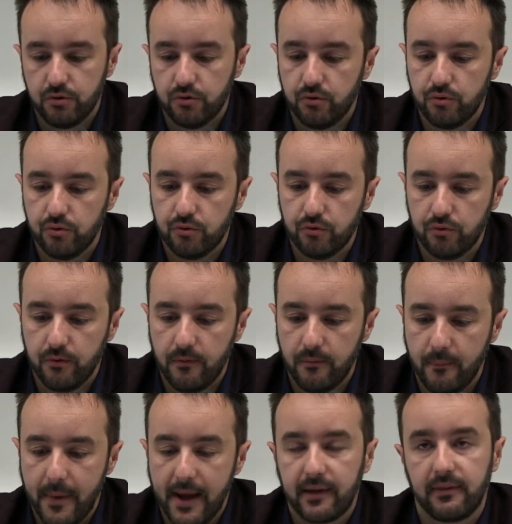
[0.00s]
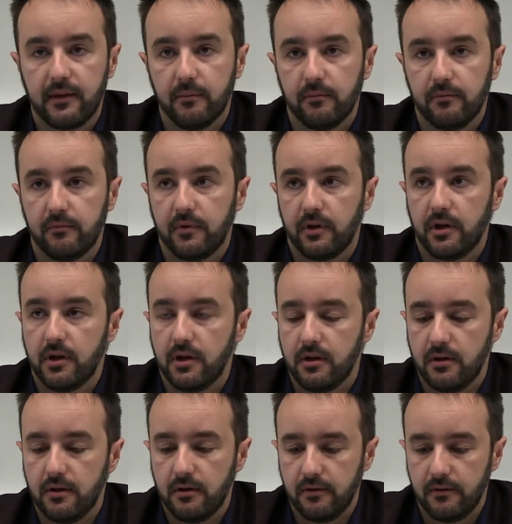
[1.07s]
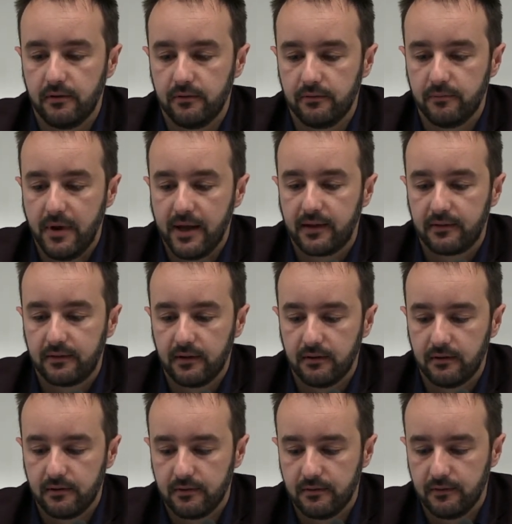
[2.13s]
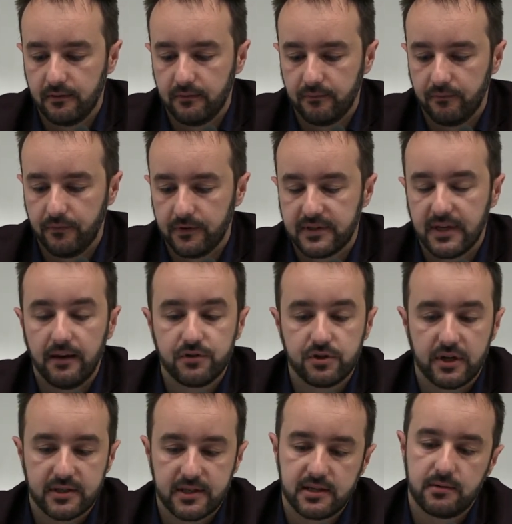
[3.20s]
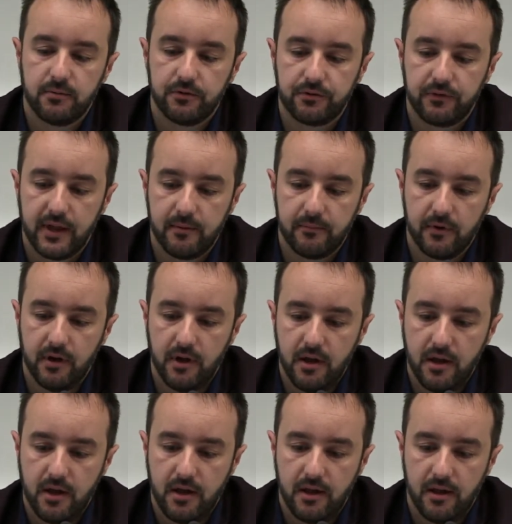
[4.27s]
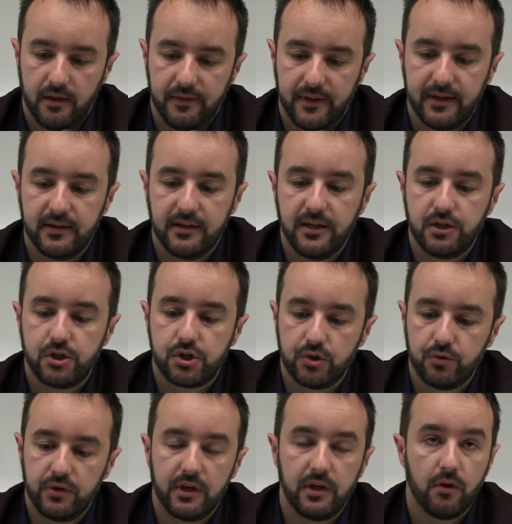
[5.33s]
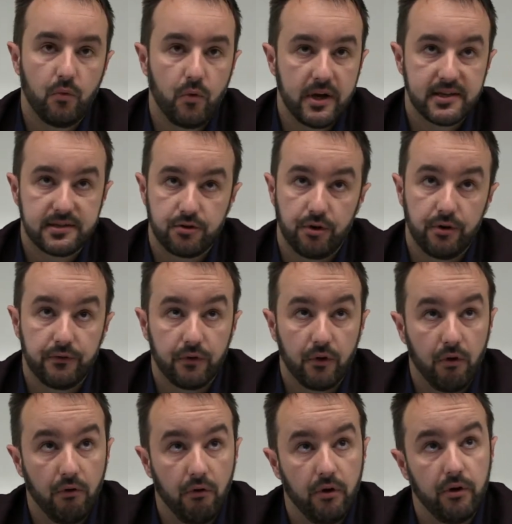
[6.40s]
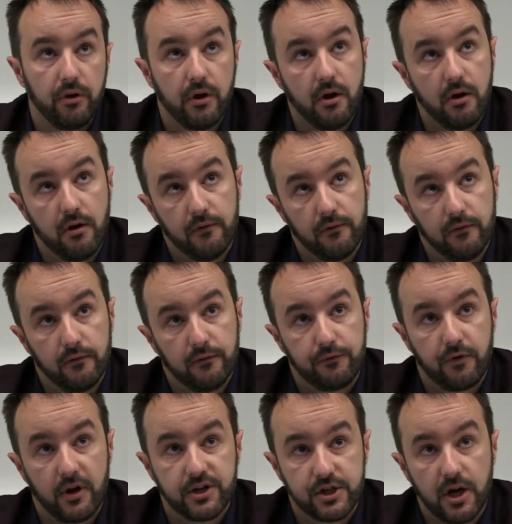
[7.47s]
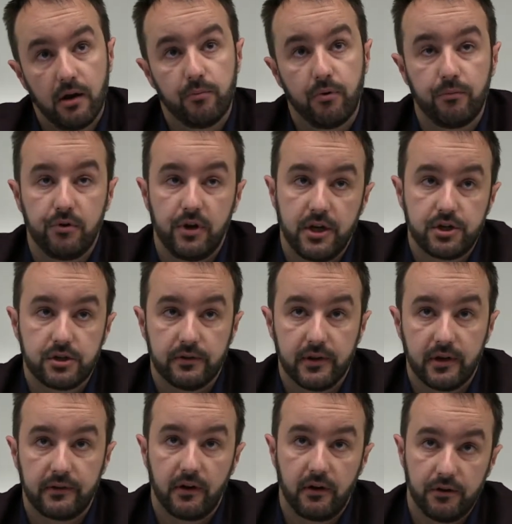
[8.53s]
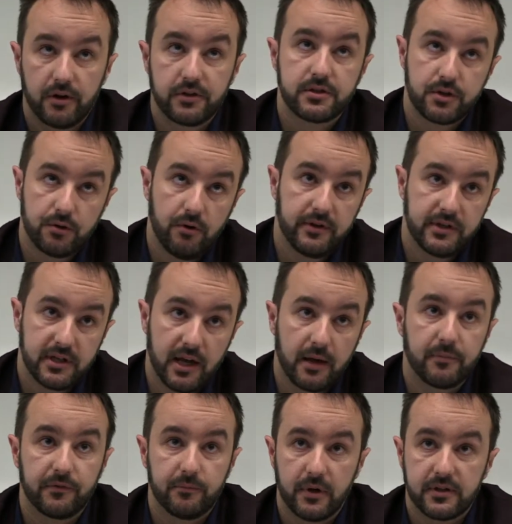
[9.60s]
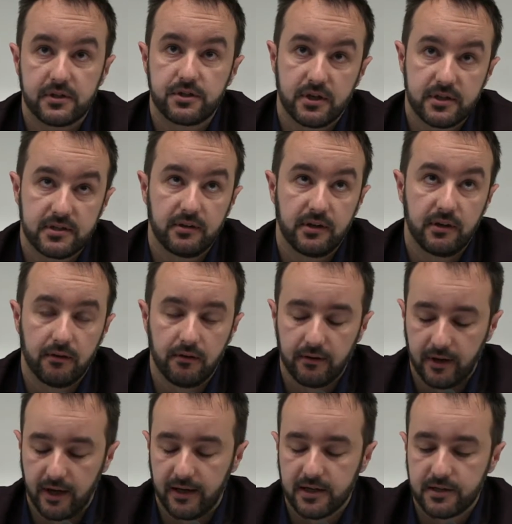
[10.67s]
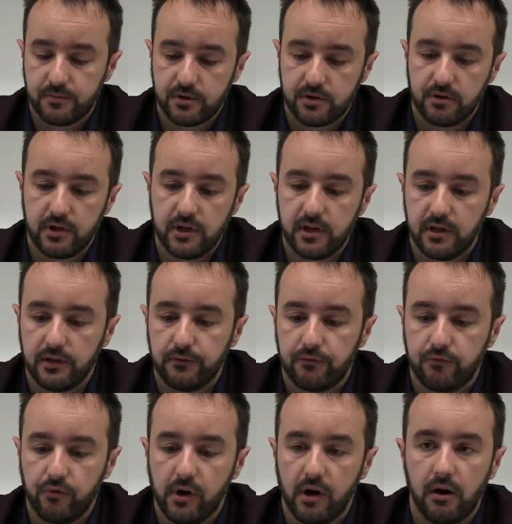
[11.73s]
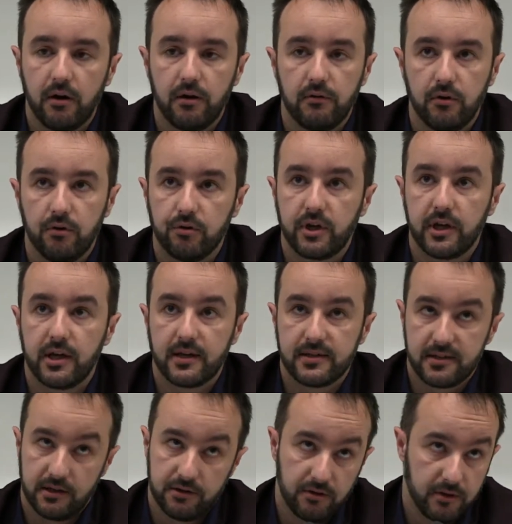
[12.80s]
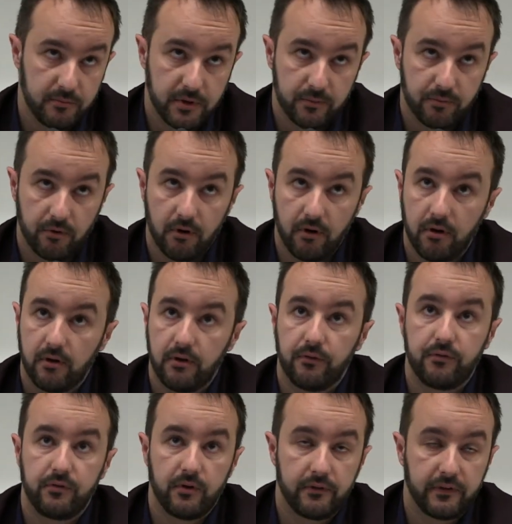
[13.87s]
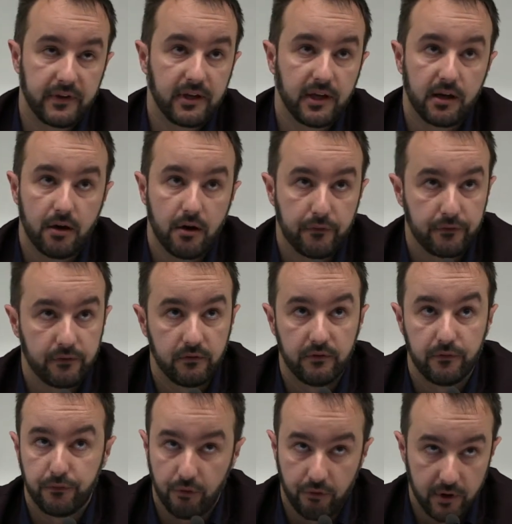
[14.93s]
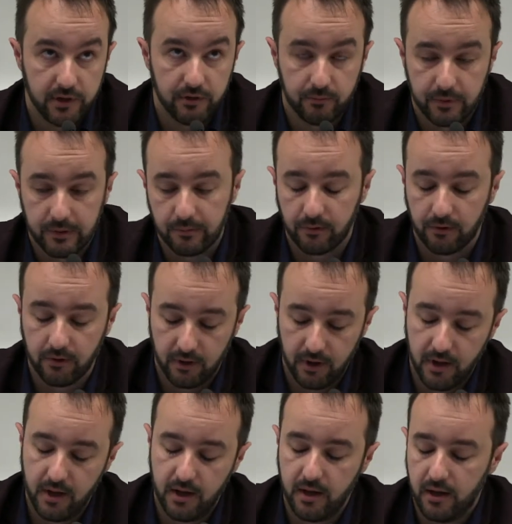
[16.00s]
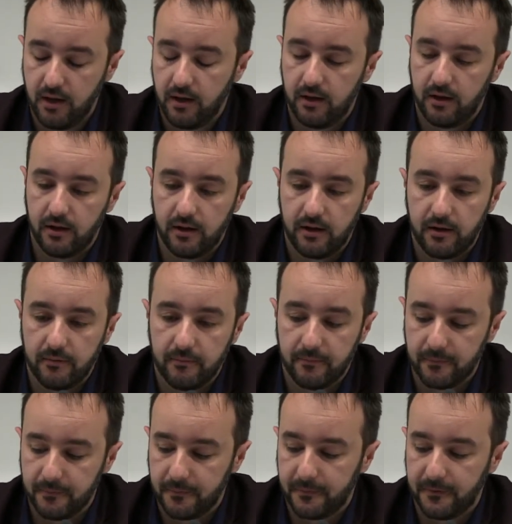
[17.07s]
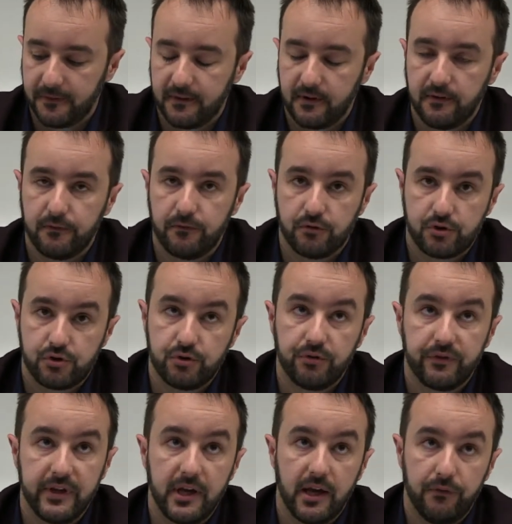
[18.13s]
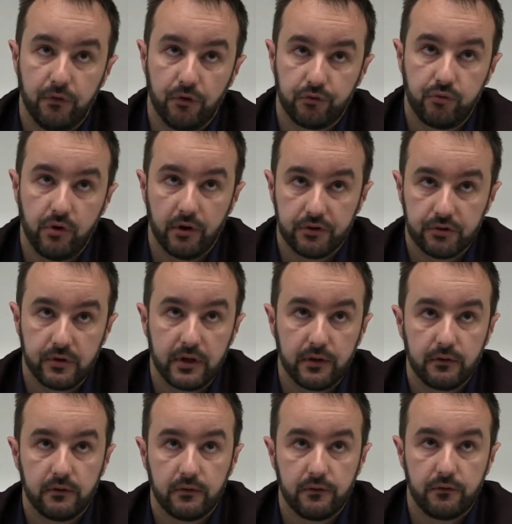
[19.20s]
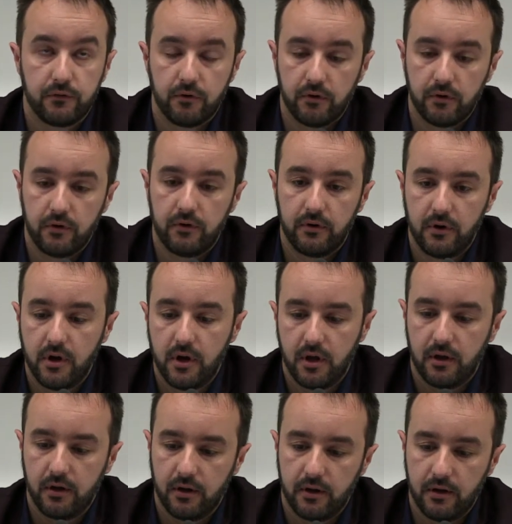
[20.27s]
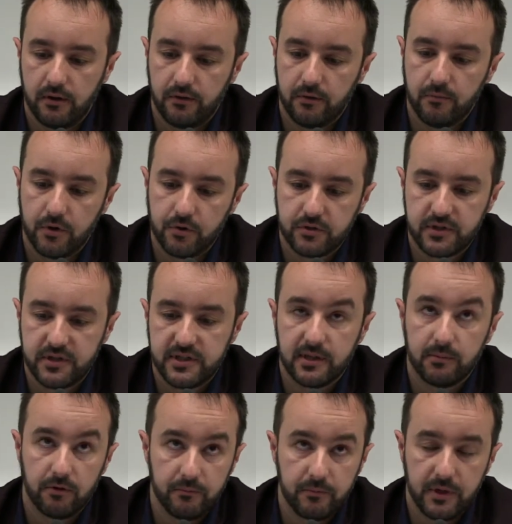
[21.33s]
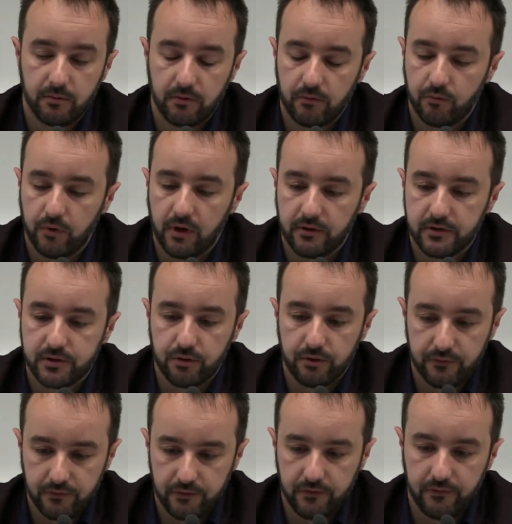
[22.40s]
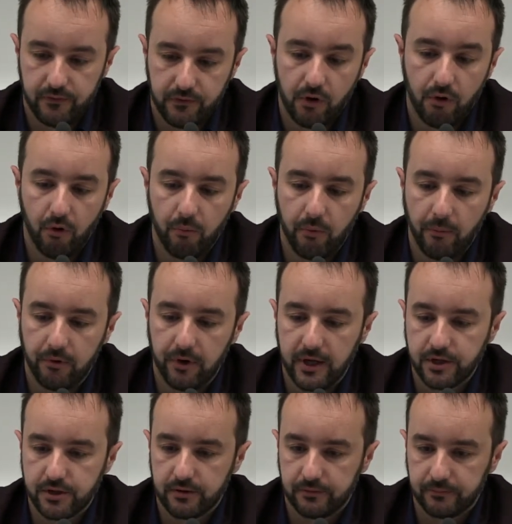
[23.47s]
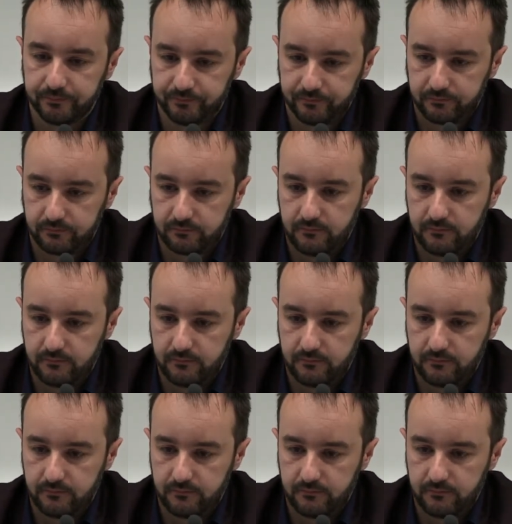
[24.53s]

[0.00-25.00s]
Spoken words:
to make them the television accessible to them, then it should in a way serve all the fragile population that are not so handicapped but just a little. And especially if we are looking at elderly people, if we are thinking of foreigner people, for sure the effort we are doing for the most disabled people will serve the whole population.